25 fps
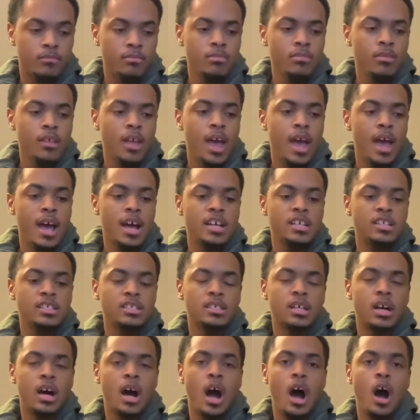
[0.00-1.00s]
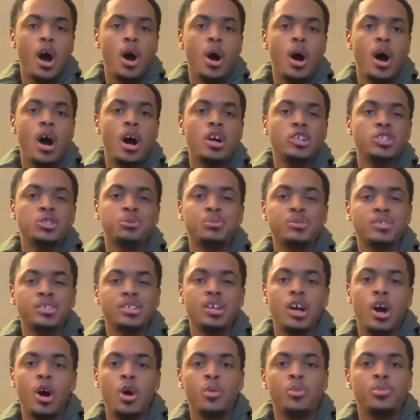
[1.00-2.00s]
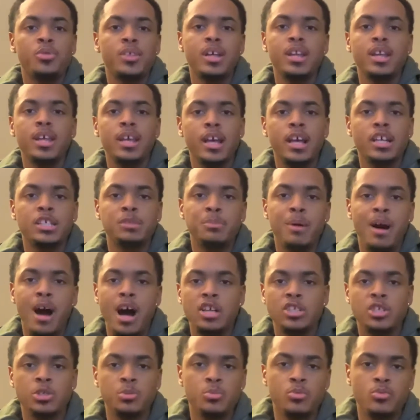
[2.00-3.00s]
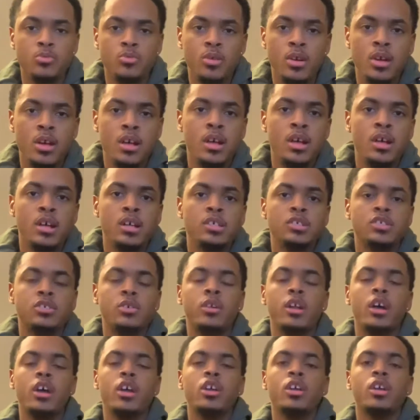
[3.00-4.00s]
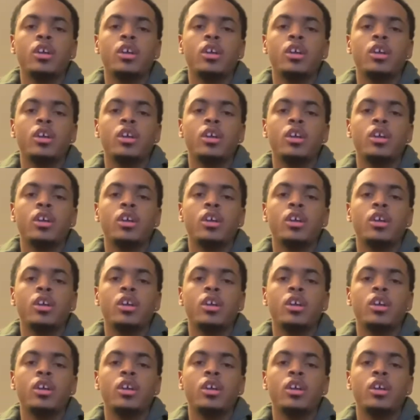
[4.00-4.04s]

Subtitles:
as 100% authentic as possible, so that